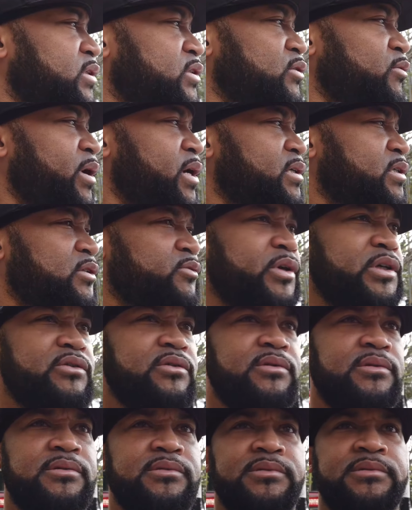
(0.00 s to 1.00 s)
situations where
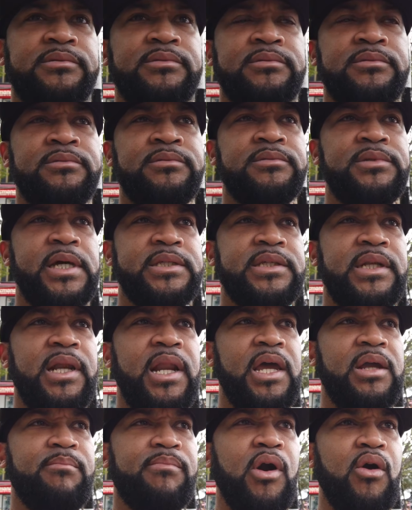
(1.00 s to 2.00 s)
you got
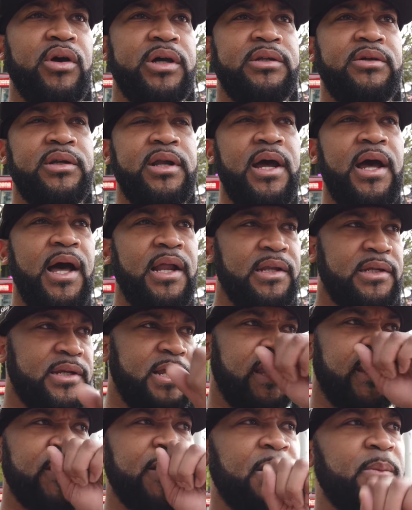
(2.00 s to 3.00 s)
your leg broken on a
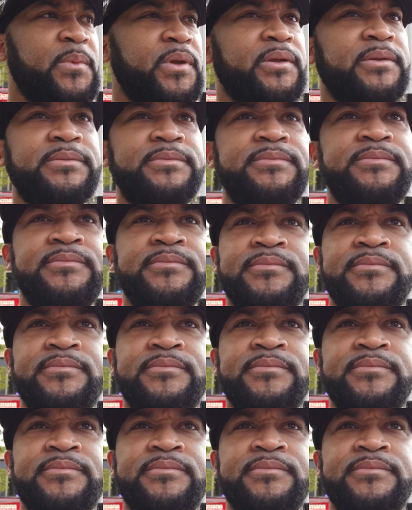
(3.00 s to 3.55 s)
holiday, you know what I mean?